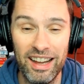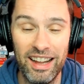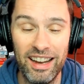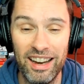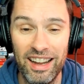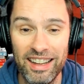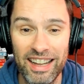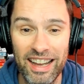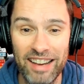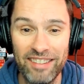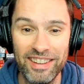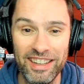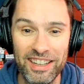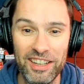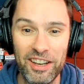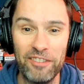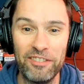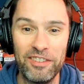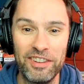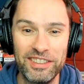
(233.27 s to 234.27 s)
I like having a
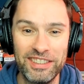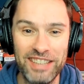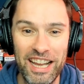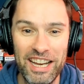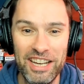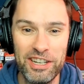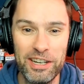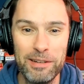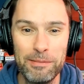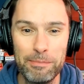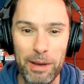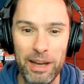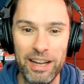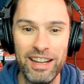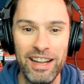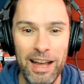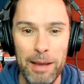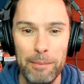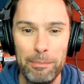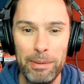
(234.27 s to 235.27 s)
conversation, but